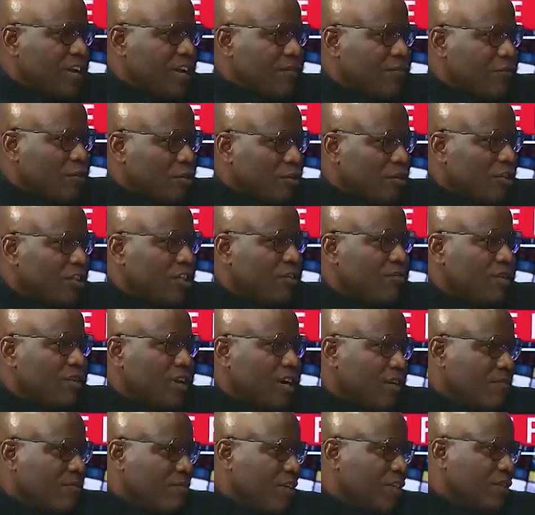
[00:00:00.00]
long shelf
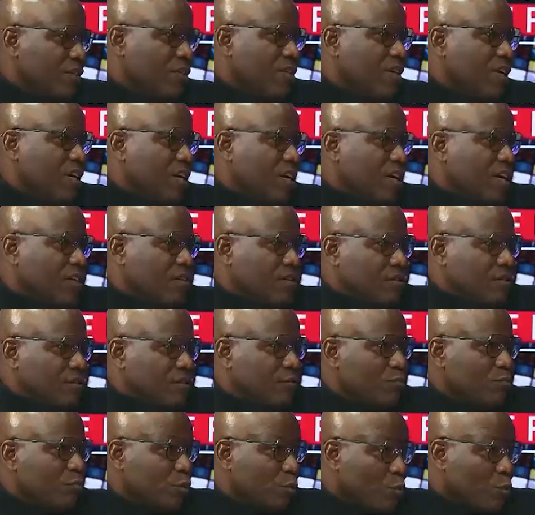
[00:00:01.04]
life, as it
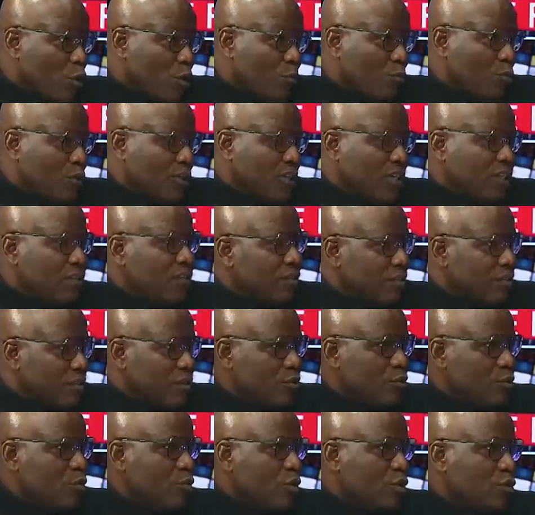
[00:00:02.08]
is. But more important,
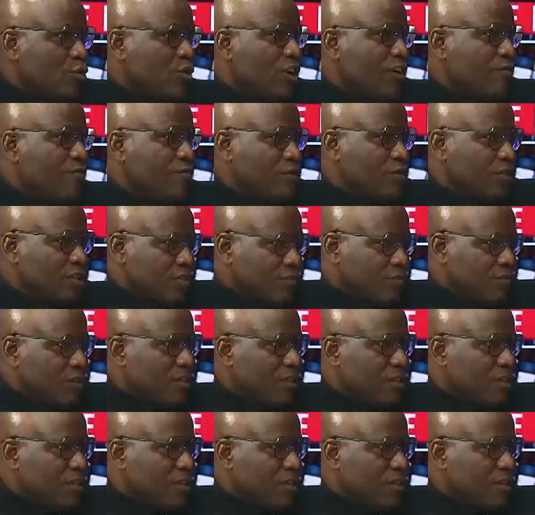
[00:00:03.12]
you want to have food safety.